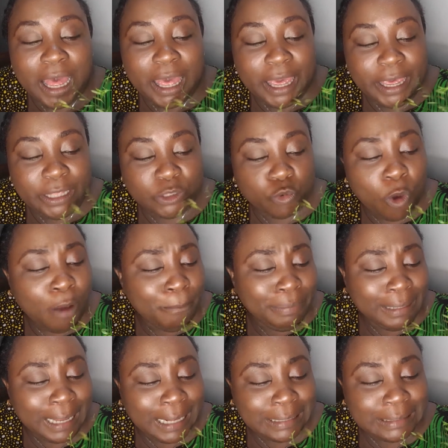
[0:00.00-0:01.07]
It's one
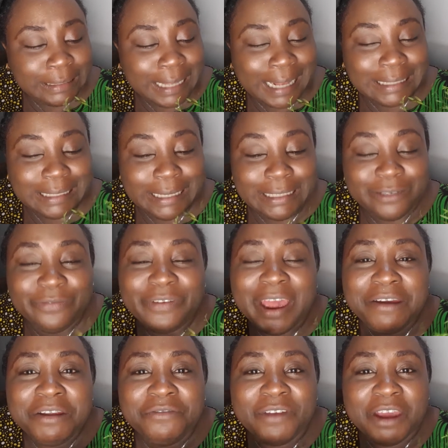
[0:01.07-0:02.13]
plant that is
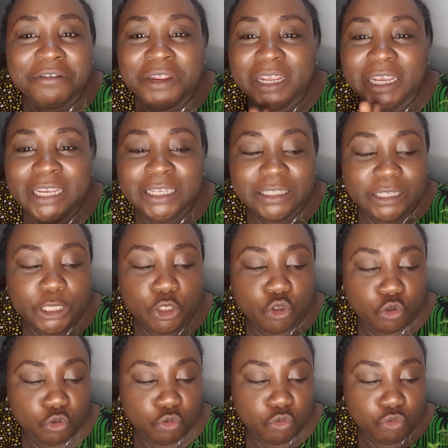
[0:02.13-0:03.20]
very, very easy
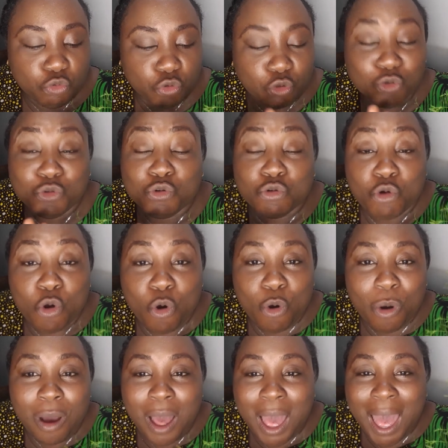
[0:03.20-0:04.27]
to grow
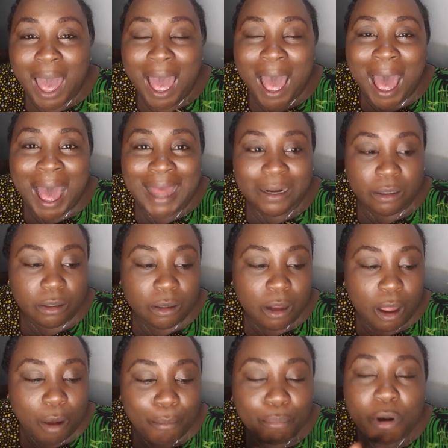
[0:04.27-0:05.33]
and
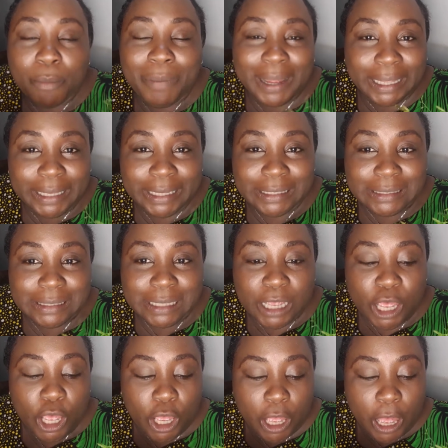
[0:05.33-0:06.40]
propagate.
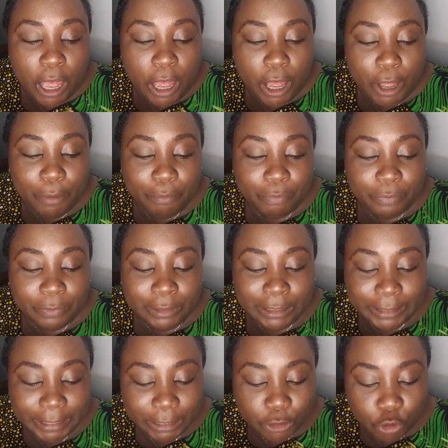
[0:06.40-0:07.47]
The
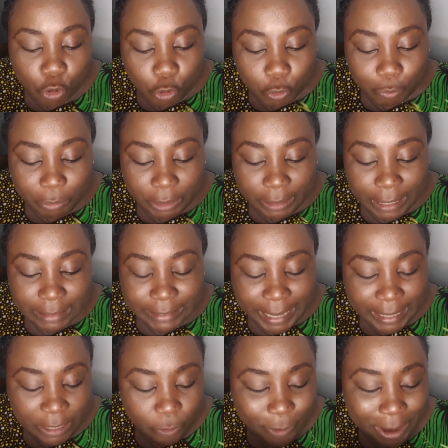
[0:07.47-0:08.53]
lady told me that
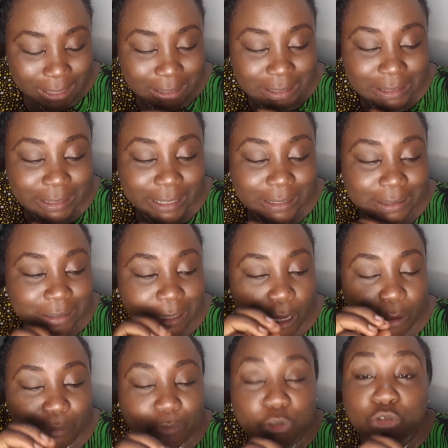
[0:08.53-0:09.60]
anywhere the seeds
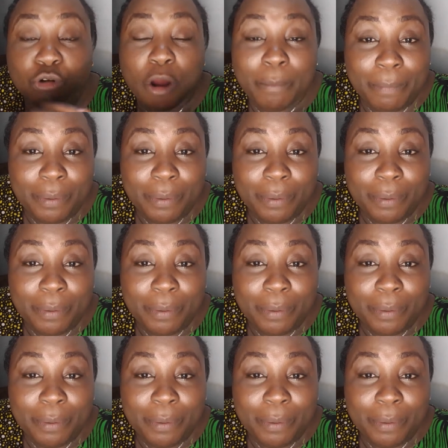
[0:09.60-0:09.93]
drop,